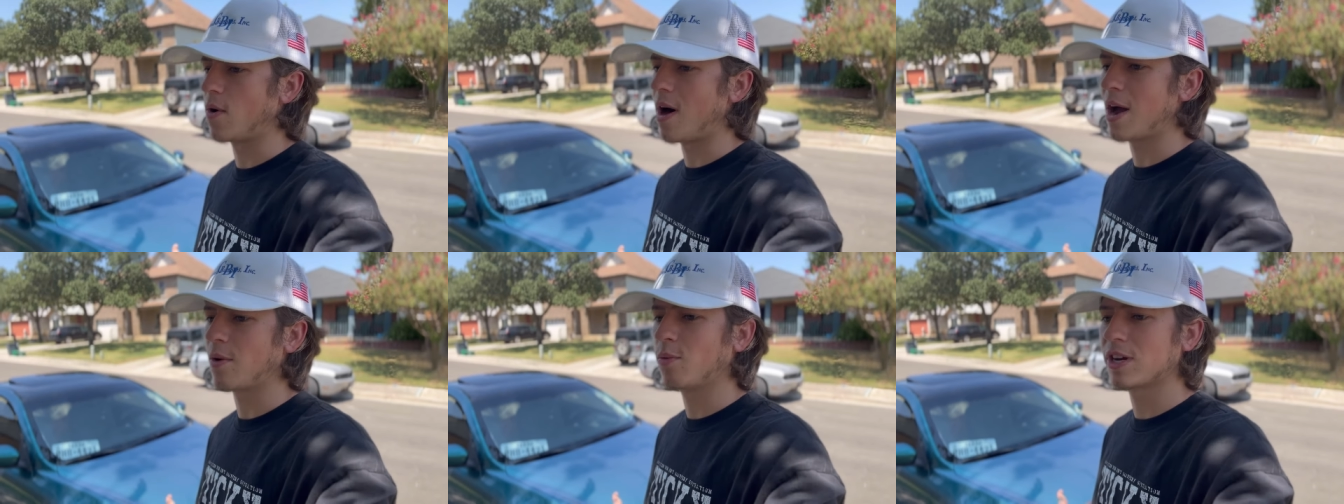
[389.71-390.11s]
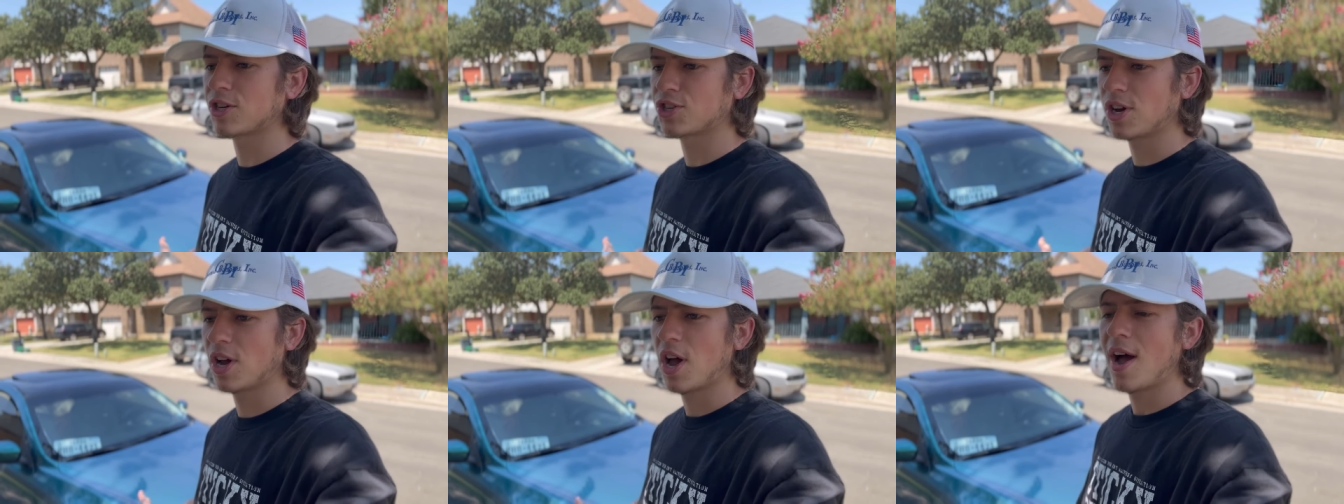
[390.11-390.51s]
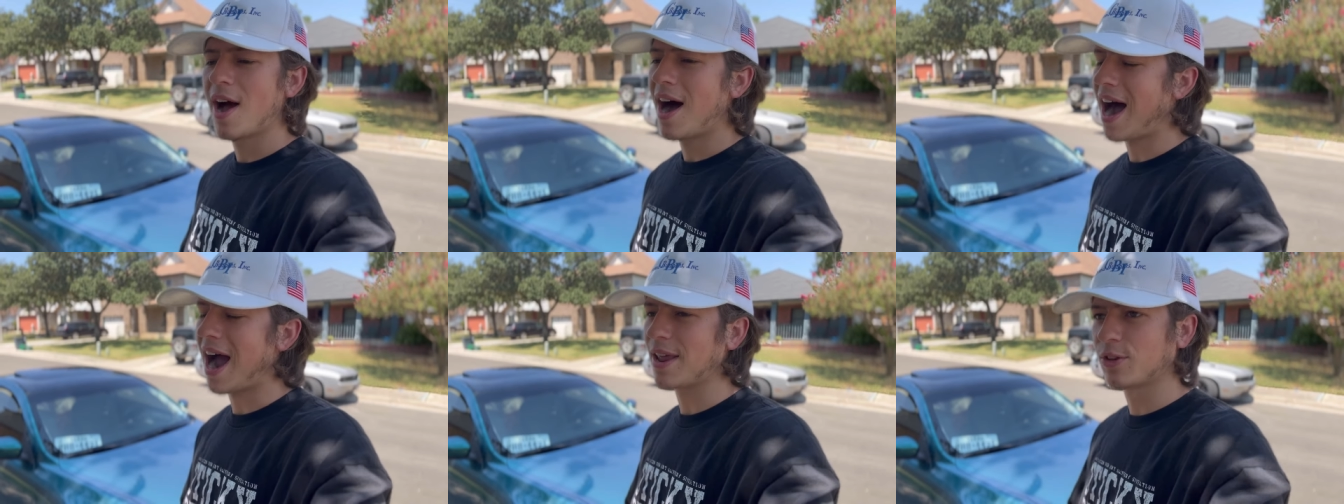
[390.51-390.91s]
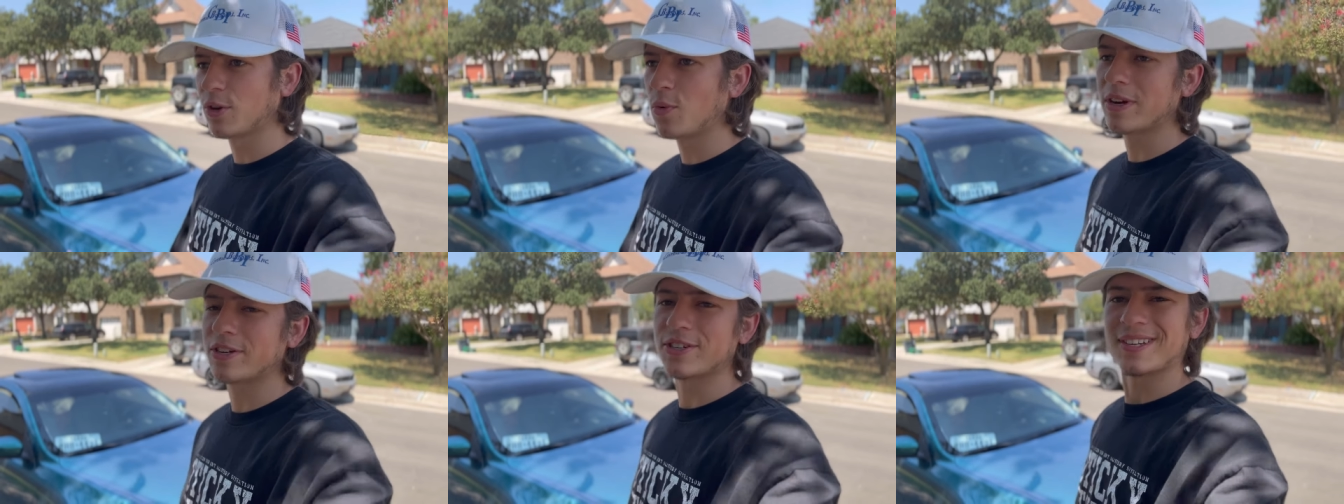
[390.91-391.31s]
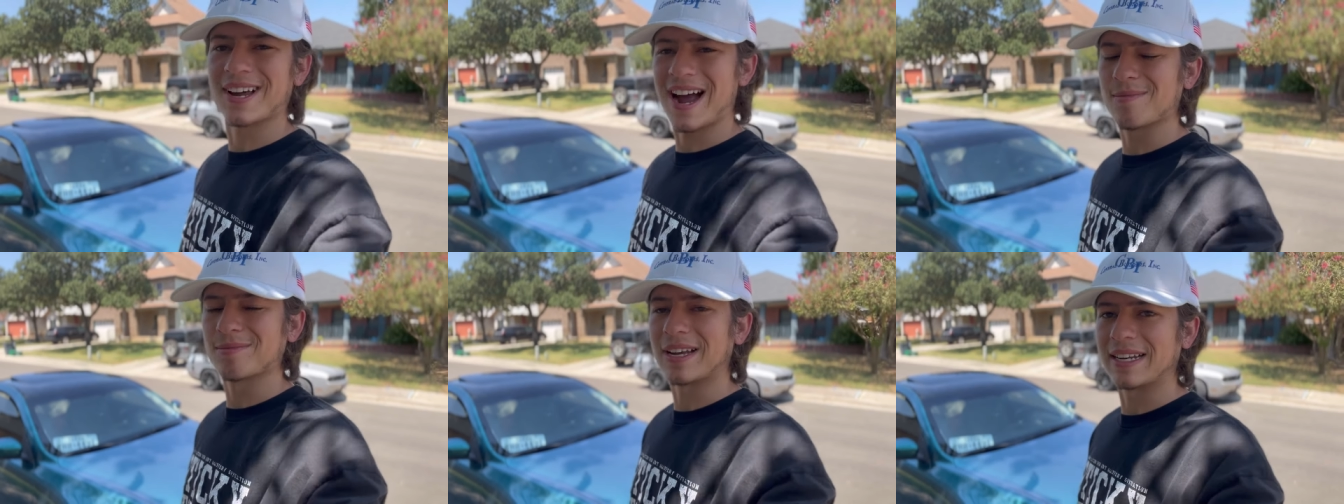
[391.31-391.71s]
I wish, I do wish at
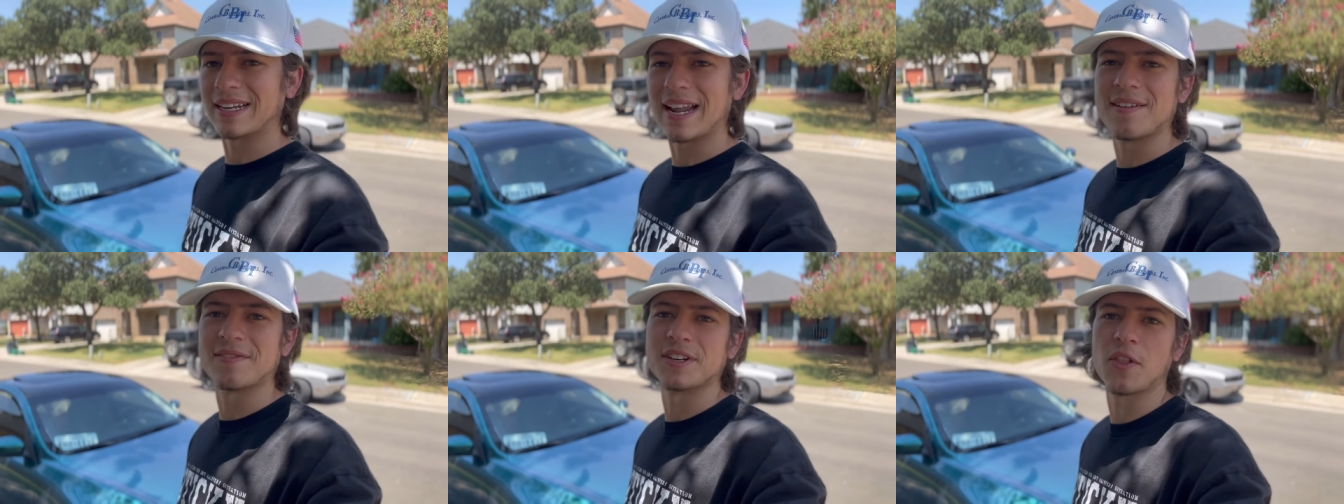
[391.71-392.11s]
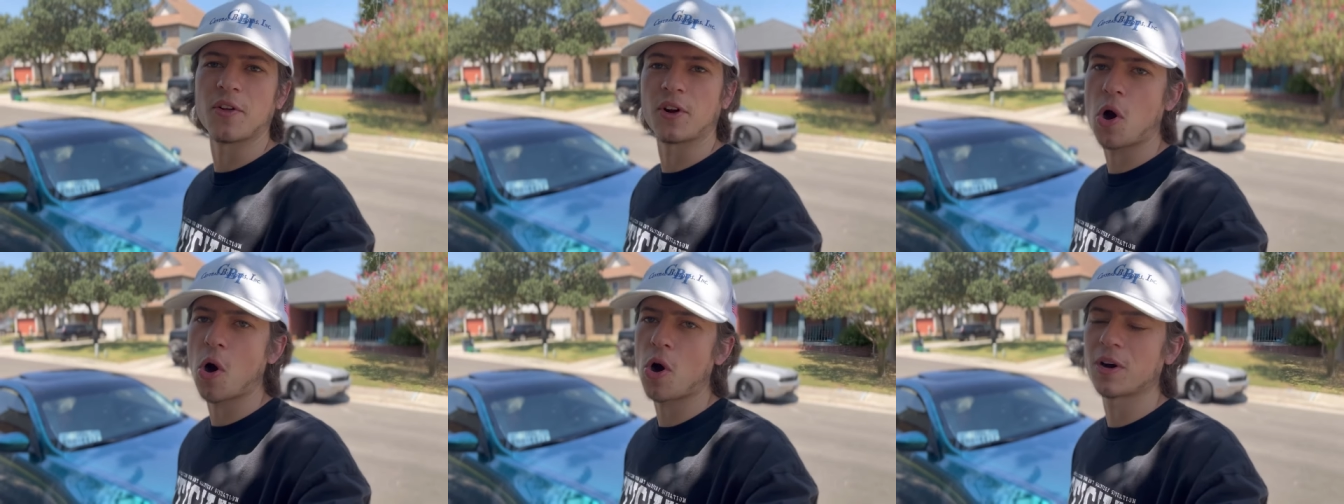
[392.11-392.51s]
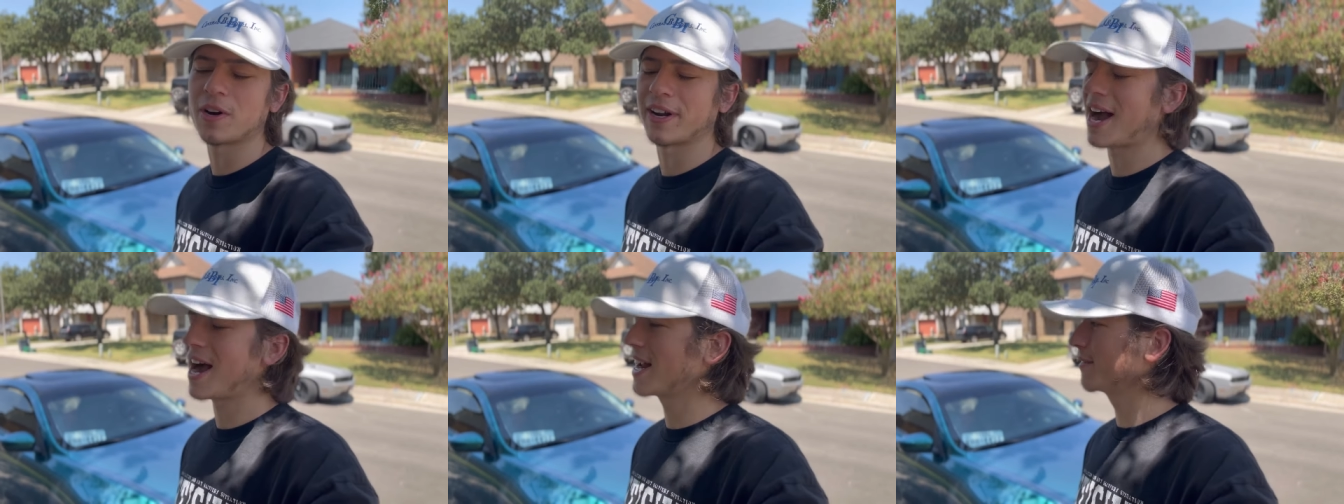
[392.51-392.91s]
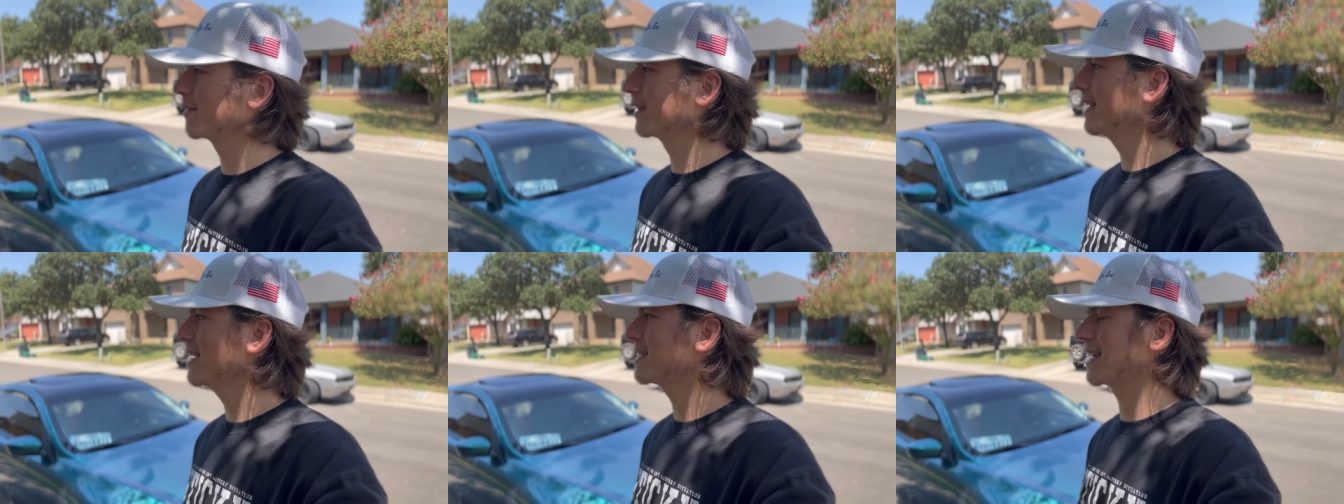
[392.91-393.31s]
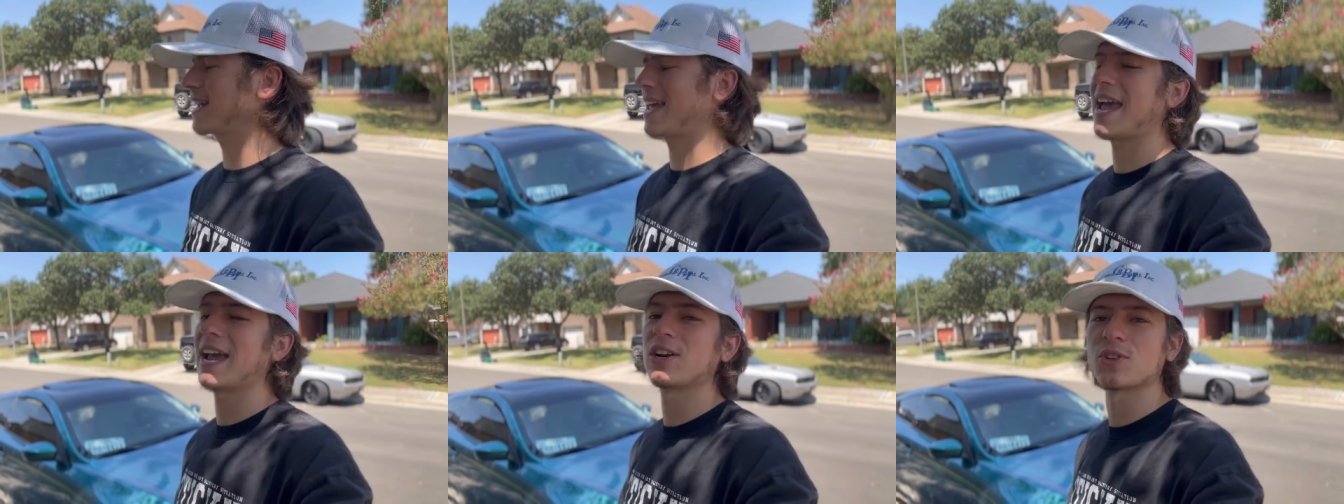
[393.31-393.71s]
times I did have another car to kind of at least
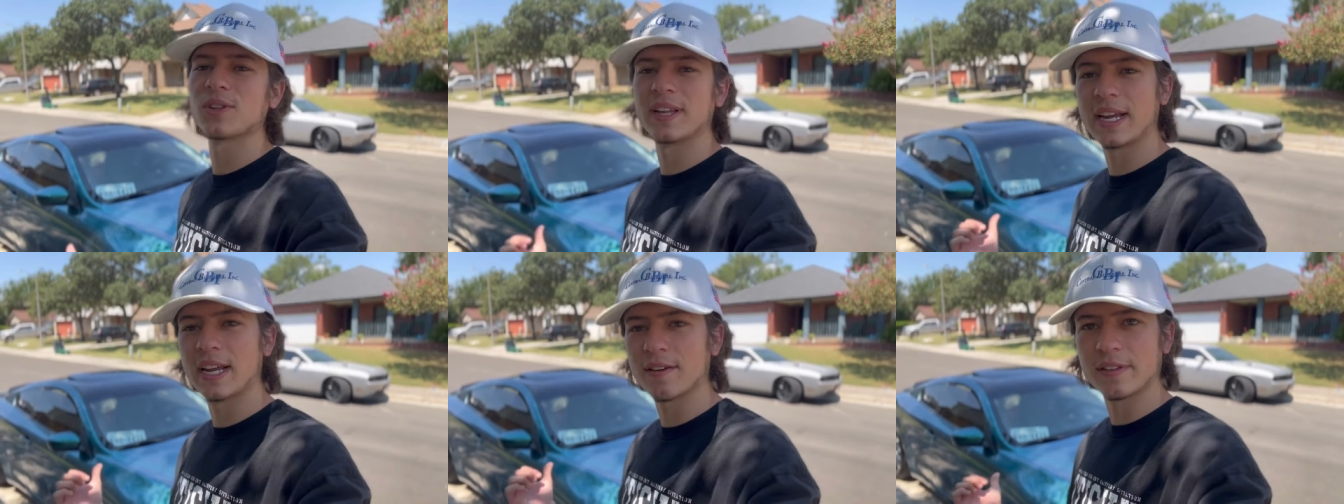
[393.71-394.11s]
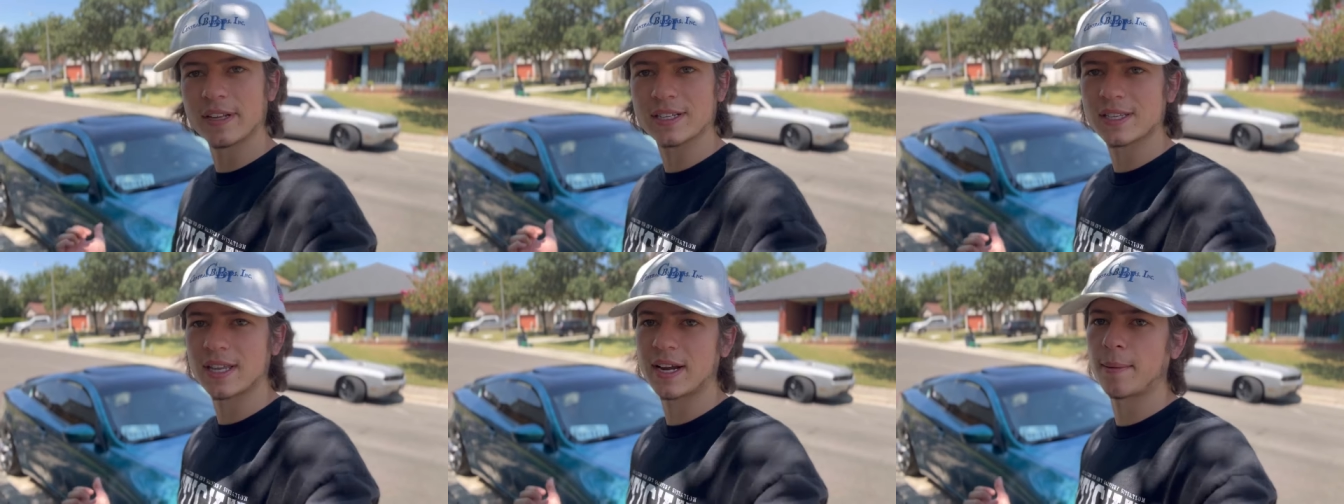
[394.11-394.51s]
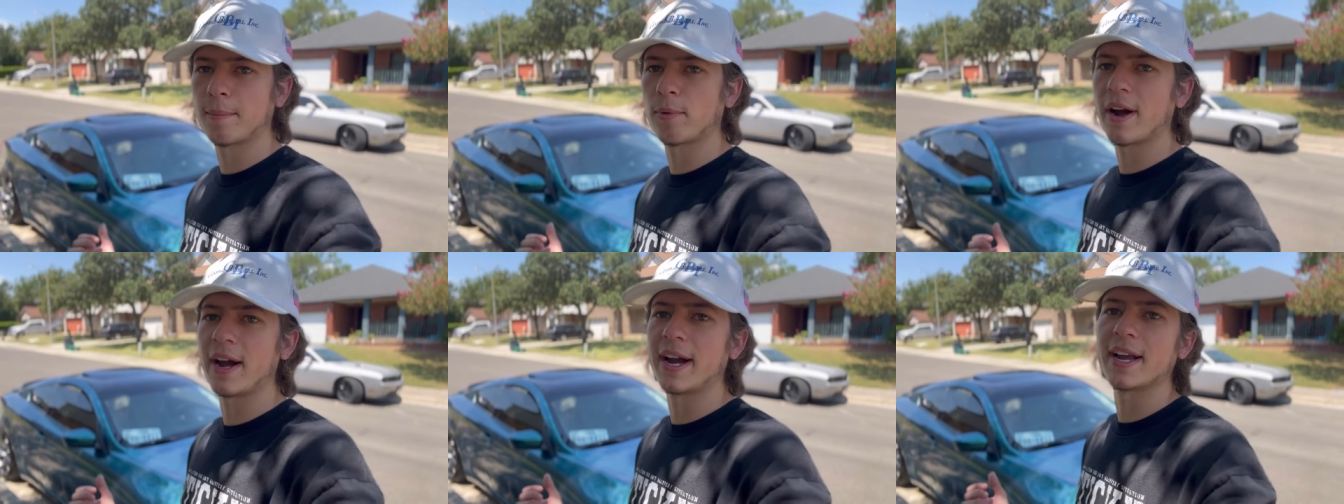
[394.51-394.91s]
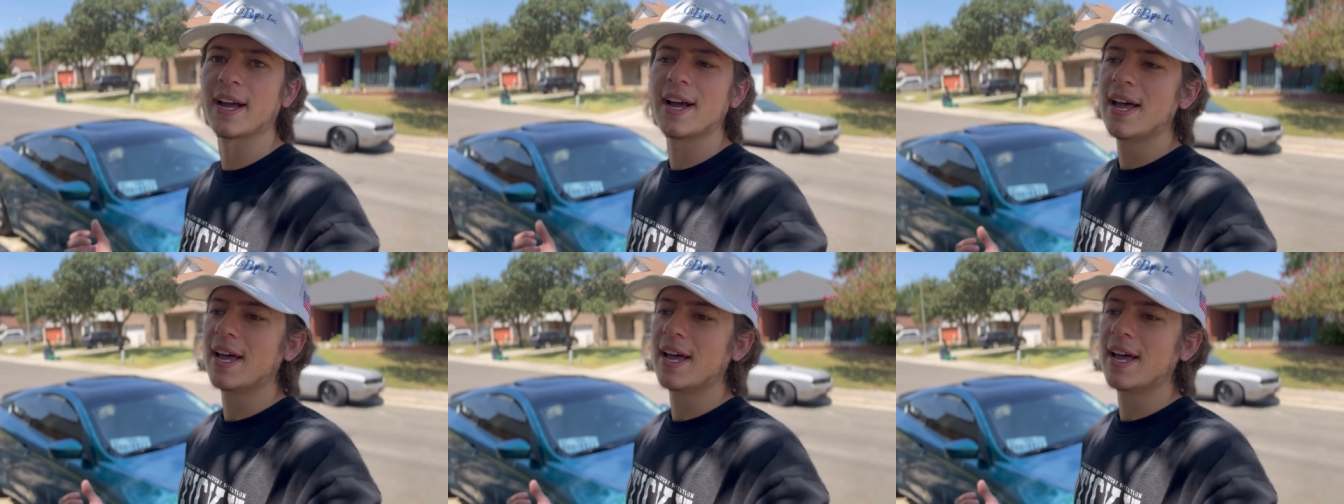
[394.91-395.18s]
occasionally give this thing a break